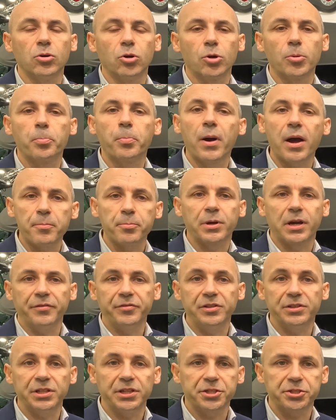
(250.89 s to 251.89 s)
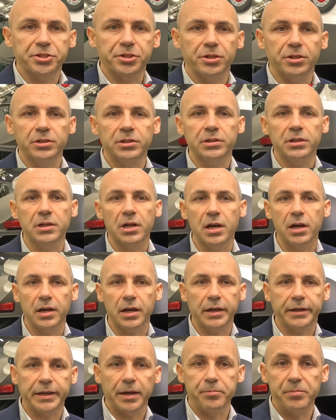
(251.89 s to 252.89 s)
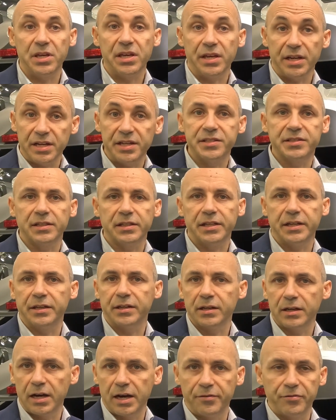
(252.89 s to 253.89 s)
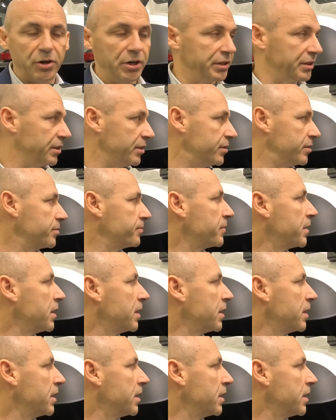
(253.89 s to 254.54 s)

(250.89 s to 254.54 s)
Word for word: or pump cavitation uh, can be easily avoided.